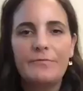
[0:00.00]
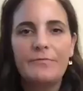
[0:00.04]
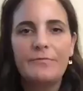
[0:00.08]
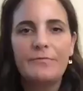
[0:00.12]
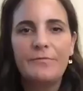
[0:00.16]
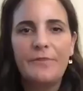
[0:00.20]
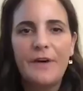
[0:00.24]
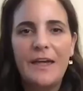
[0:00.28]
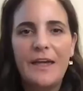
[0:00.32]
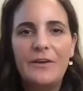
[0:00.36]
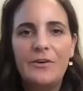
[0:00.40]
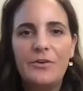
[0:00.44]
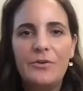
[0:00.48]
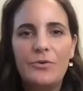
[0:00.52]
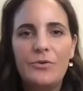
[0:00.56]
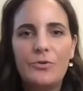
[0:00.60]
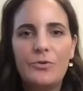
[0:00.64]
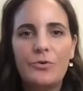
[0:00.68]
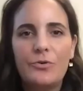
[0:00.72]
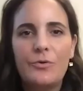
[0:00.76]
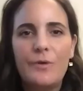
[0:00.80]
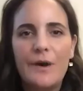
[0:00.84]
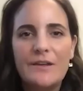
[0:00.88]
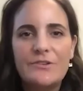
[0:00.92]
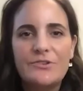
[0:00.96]
final
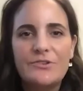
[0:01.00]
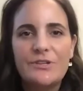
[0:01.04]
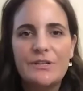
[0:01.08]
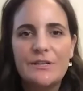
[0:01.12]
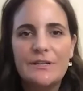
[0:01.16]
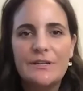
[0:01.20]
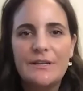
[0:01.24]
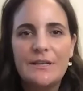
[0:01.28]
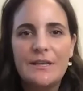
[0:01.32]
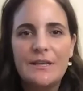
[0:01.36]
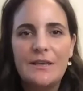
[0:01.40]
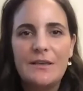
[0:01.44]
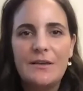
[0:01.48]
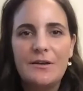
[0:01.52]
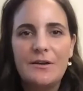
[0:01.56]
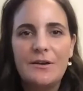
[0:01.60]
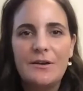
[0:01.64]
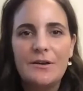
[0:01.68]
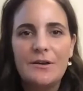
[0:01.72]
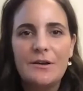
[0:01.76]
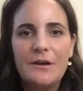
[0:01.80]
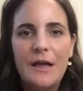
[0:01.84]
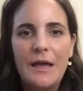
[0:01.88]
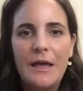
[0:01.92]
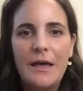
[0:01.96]
question
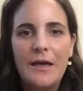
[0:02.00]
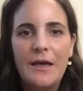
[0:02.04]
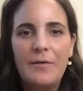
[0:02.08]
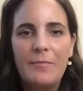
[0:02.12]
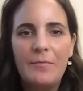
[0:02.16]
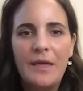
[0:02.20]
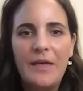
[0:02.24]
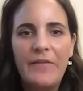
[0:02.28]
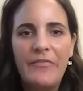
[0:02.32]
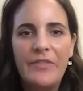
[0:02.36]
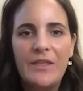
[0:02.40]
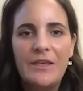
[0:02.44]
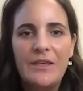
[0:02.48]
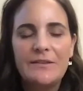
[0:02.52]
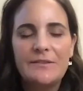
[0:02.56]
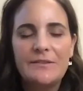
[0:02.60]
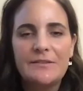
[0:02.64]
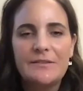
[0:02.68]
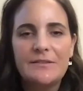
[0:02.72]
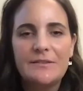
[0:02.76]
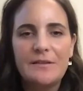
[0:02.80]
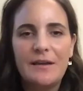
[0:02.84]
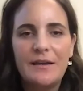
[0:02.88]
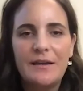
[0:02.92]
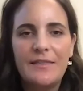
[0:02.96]
here. And
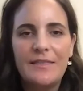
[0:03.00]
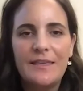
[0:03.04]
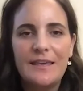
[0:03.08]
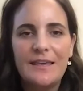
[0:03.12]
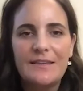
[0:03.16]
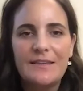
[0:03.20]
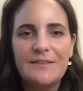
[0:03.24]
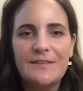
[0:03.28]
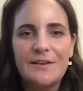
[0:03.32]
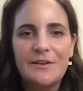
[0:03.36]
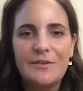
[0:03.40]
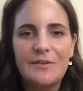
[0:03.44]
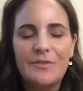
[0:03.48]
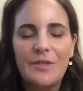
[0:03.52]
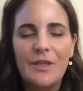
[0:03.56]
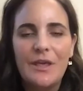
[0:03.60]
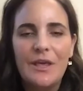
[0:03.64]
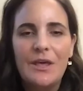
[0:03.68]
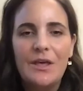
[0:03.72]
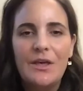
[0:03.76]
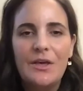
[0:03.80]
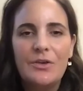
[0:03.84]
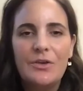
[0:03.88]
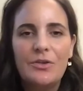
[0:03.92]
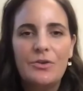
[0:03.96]
this, I think, is a
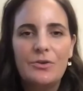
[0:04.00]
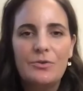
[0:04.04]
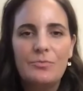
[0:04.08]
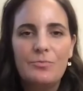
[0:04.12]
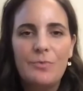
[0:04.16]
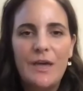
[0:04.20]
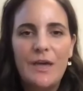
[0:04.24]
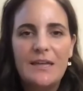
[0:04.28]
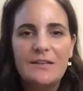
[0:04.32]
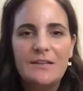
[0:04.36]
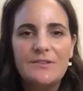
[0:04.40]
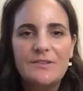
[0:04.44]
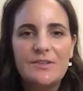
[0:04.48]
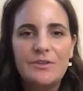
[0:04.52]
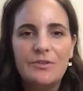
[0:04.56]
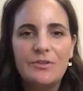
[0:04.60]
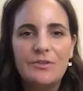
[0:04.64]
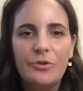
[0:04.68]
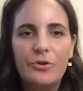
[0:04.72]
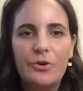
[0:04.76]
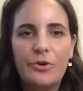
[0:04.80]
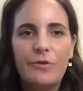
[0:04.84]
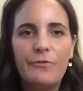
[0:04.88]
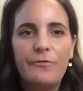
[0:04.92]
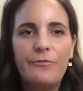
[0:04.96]
good way to
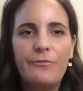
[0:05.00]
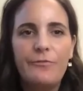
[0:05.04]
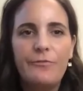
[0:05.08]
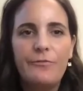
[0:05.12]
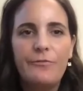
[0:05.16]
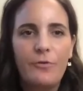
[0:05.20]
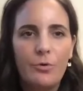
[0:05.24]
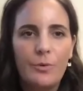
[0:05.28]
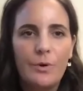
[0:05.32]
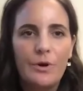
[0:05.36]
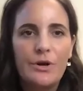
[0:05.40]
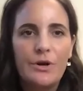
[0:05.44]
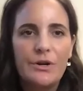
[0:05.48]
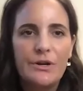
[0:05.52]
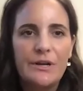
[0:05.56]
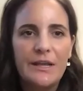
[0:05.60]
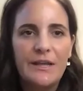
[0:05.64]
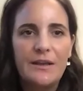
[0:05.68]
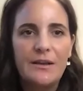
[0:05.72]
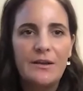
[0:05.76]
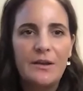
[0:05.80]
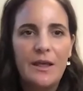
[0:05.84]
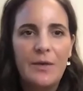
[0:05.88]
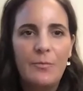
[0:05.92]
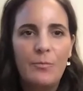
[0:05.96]
look forward
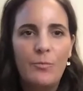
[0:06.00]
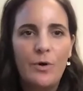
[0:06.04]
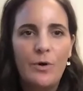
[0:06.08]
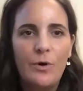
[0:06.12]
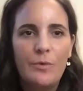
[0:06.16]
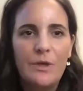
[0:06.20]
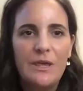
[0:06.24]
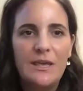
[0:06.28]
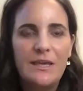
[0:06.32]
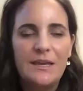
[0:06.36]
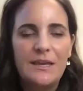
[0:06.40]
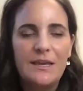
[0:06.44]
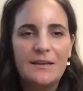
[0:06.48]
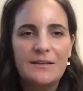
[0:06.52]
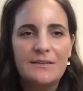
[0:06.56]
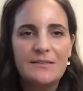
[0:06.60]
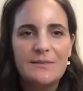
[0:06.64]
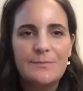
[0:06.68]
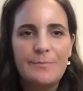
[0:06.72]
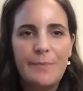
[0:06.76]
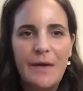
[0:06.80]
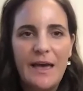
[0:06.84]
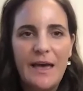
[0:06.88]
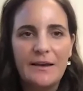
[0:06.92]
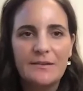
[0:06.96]
and what we can
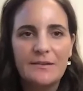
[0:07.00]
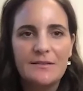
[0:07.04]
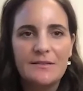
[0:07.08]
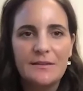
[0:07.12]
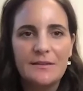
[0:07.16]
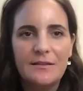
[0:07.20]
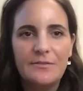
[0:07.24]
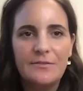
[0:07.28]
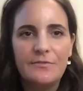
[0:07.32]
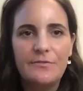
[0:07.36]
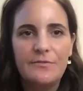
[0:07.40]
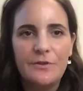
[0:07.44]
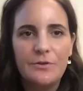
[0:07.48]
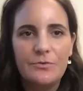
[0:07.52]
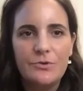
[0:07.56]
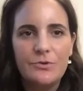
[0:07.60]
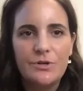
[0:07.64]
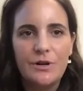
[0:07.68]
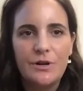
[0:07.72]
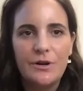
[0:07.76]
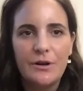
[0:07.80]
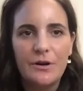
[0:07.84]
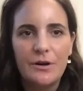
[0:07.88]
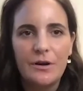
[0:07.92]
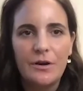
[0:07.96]
expect in the
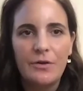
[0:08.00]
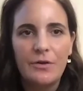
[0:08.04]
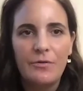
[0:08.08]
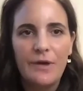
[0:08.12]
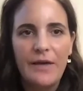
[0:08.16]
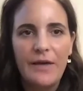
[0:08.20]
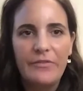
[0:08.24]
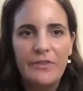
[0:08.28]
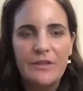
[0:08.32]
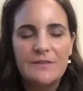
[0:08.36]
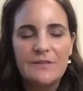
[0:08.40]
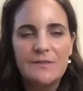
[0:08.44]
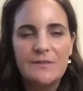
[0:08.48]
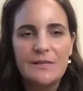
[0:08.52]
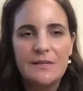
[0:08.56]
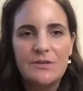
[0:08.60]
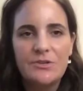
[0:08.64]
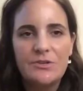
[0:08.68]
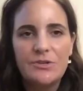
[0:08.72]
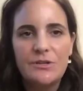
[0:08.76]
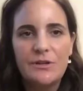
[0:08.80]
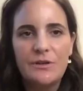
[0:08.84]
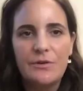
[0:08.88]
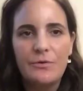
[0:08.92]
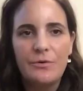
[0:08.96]
future around this
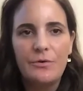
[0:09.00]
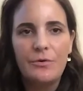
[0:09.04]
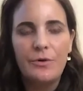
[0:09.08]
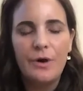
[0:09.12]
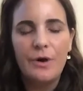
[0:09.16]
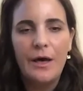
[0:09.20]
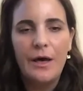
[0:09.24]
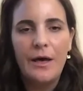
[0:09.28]
issue.